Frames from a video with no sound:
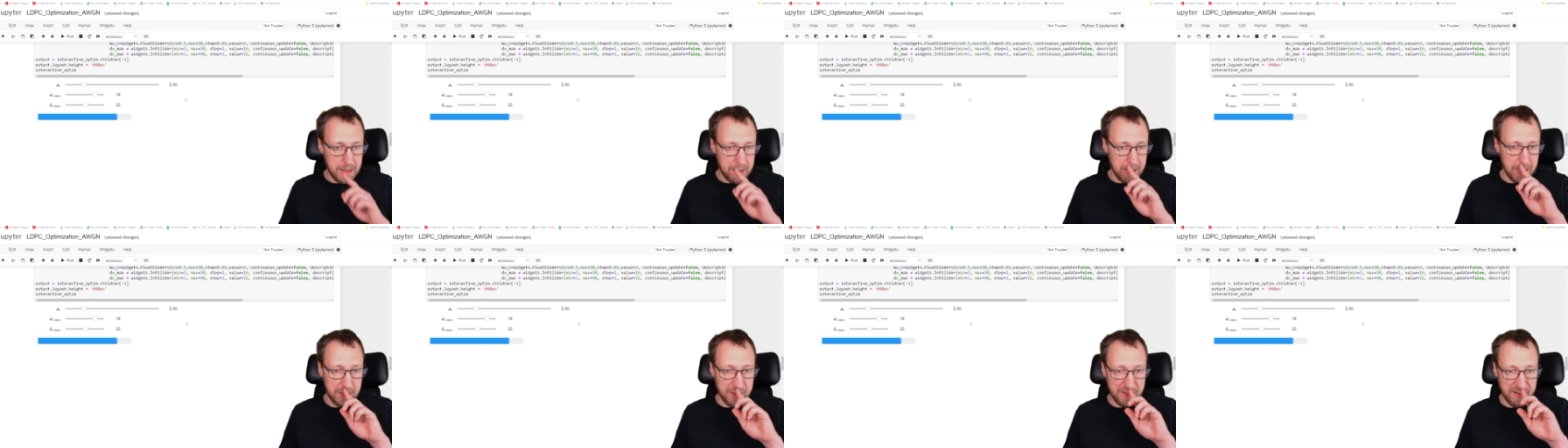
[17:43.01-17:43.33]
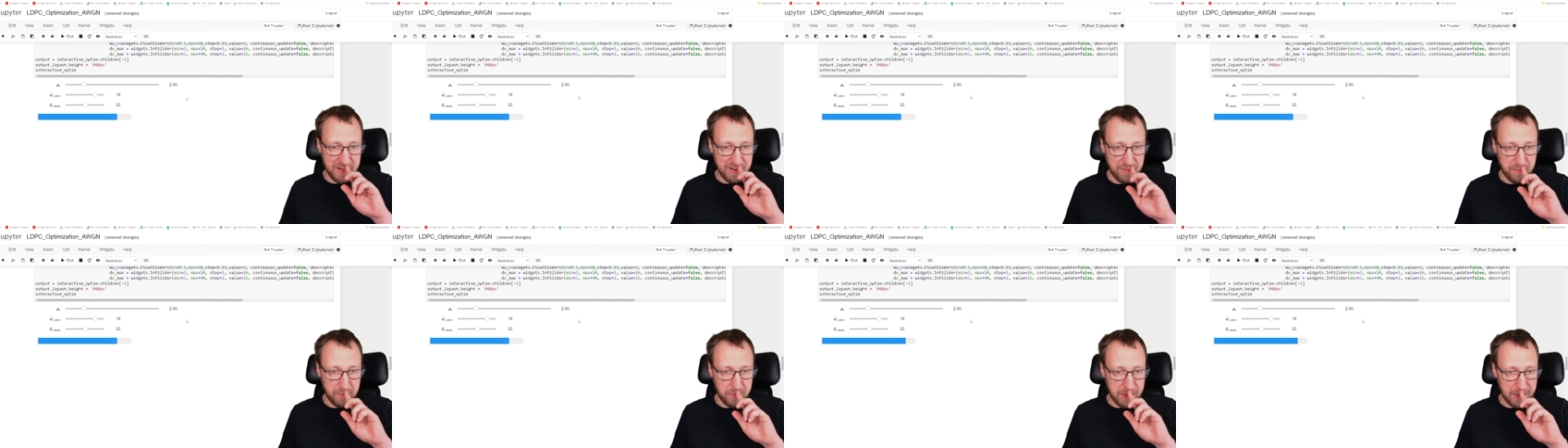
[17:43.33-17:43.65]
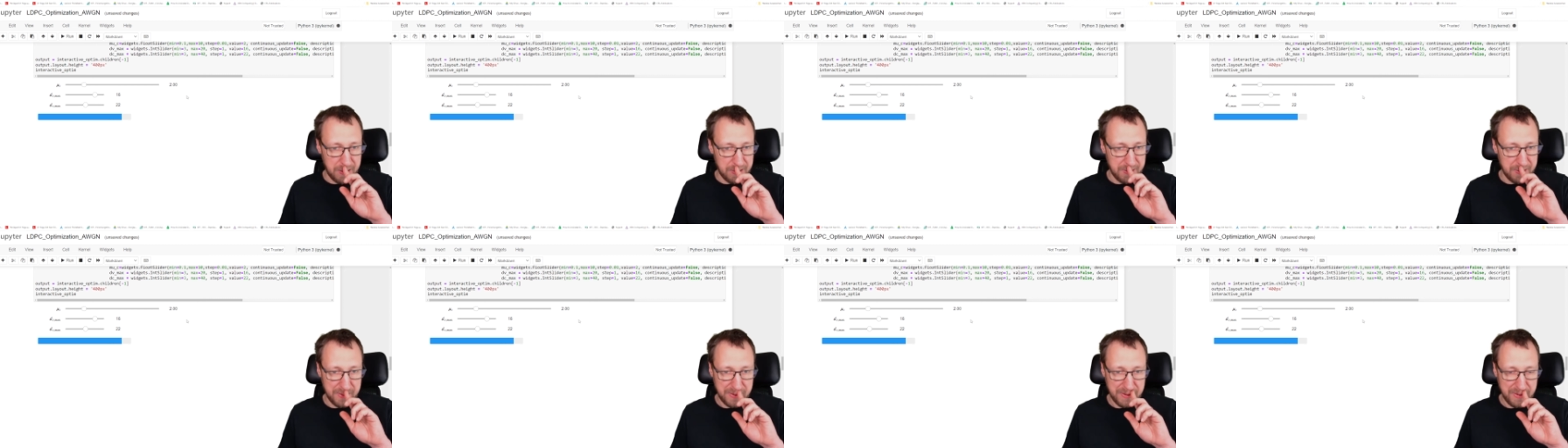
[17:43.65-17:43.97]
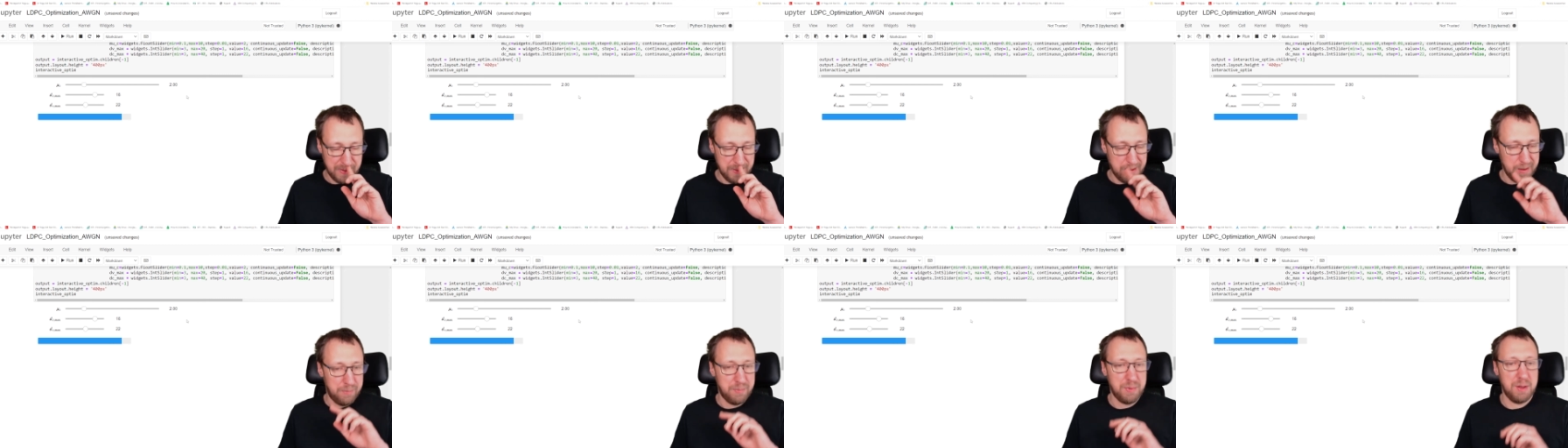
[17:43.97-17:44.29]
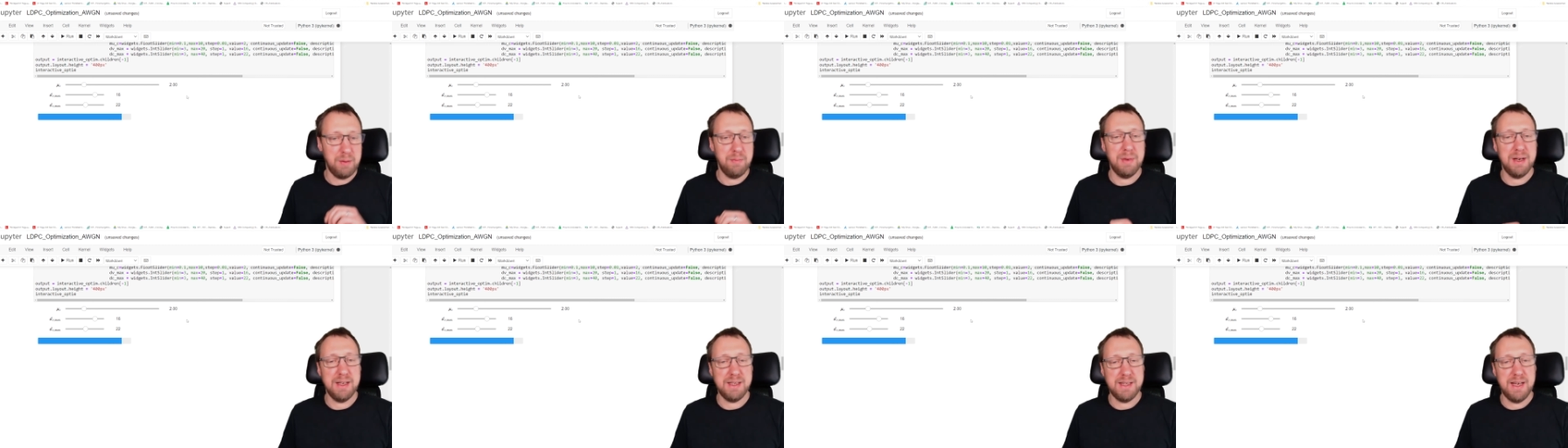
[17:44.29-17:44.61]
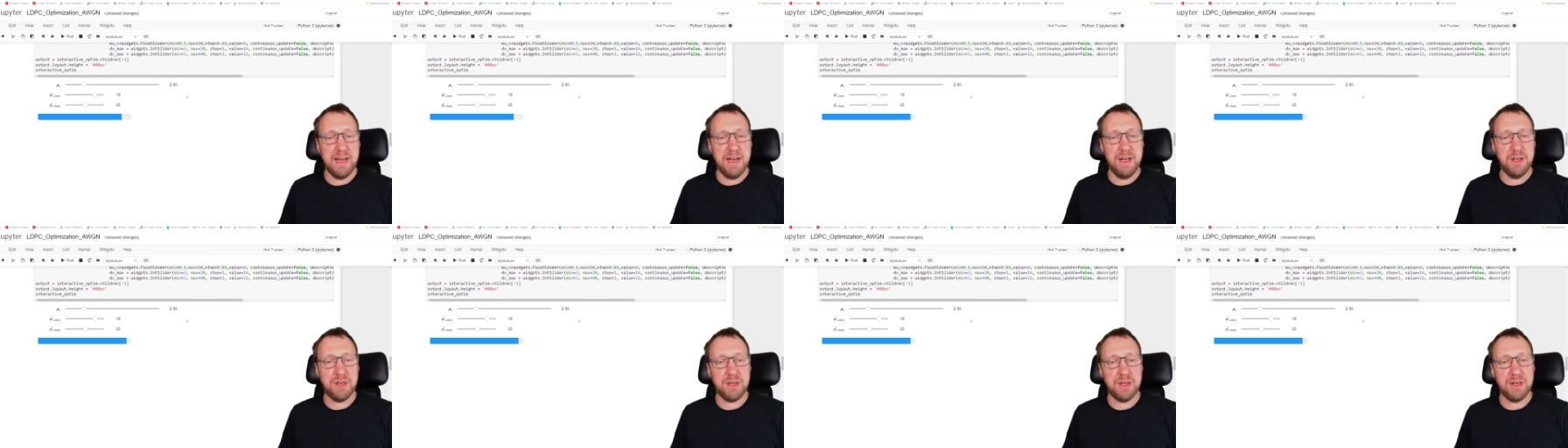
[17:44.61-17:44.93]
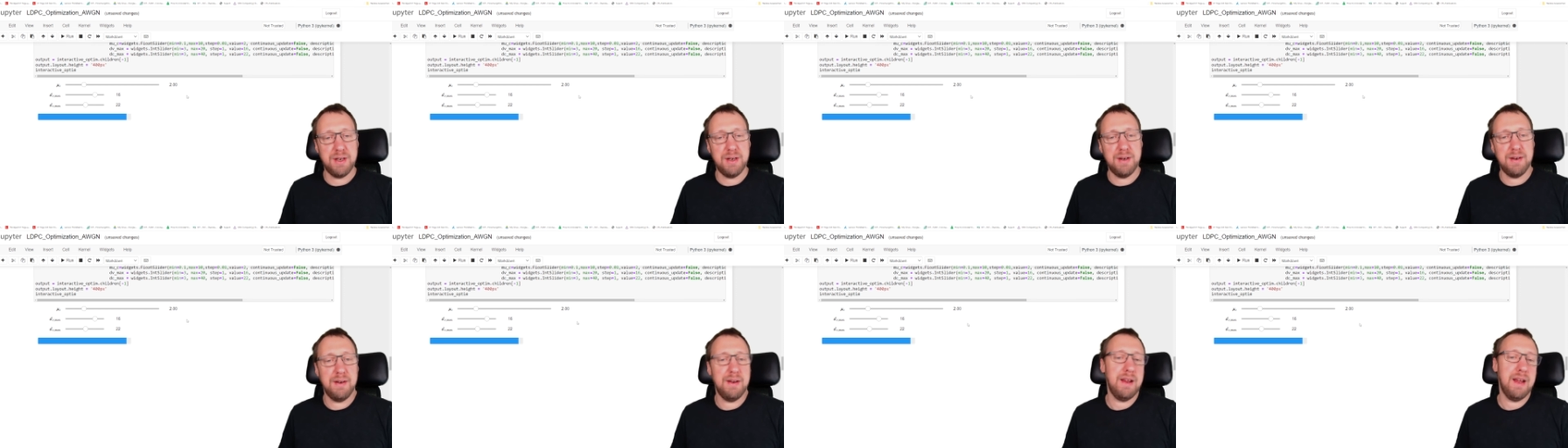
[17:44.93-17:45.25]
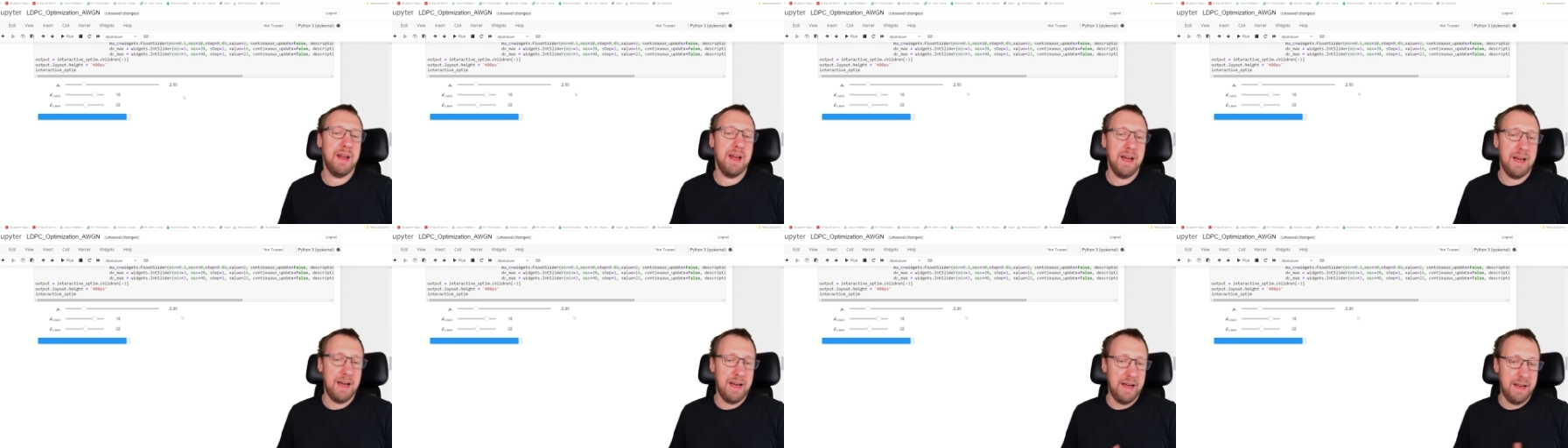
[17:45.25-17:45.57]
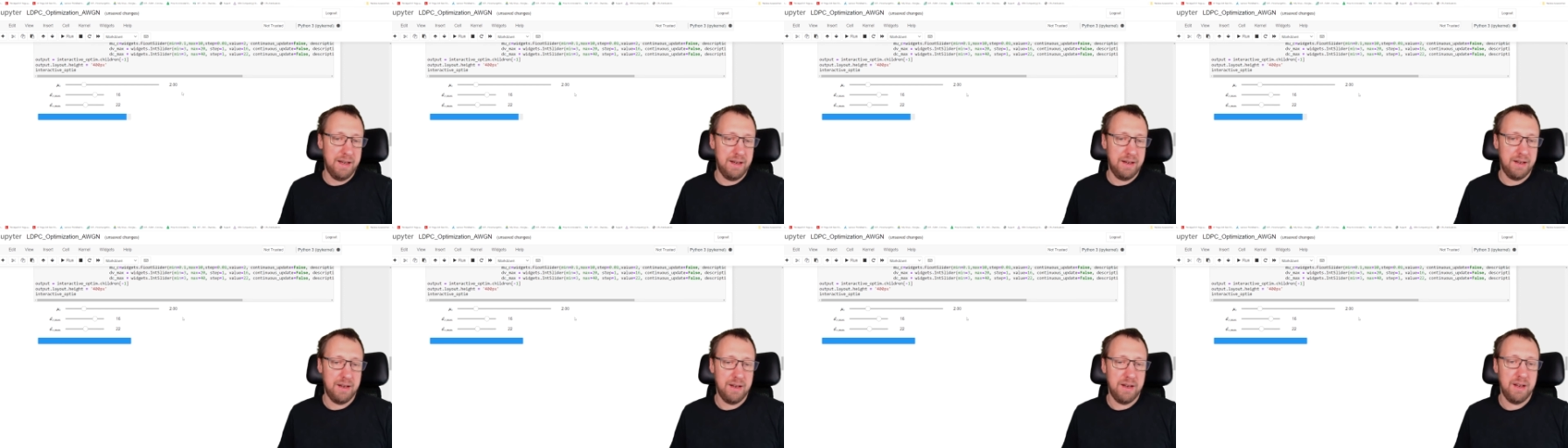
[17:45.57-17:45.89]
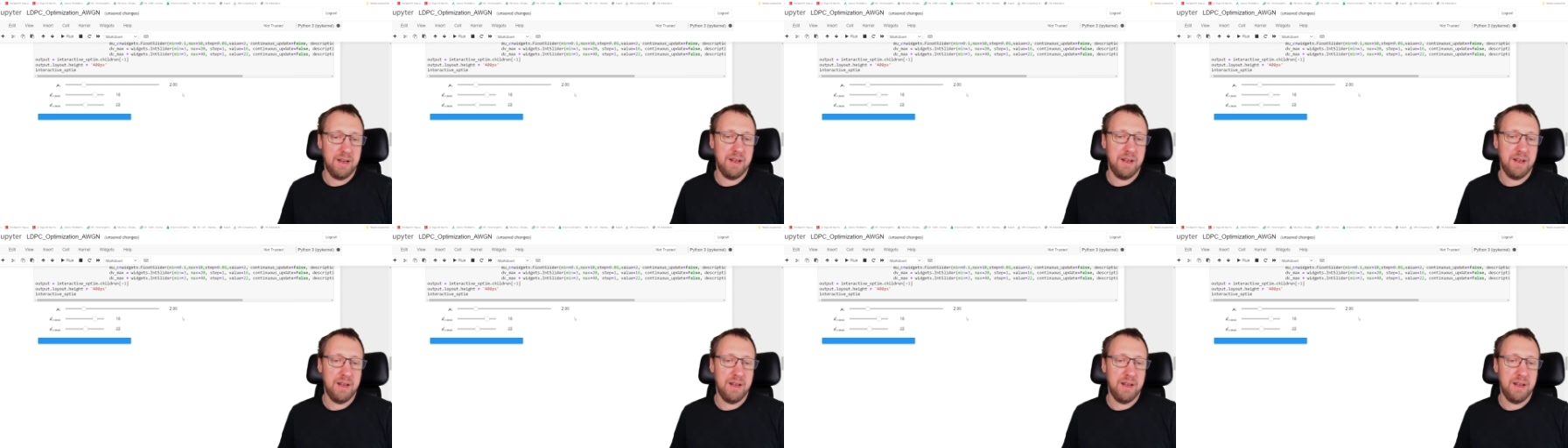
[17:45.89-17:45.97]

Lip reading: and then run the optimization and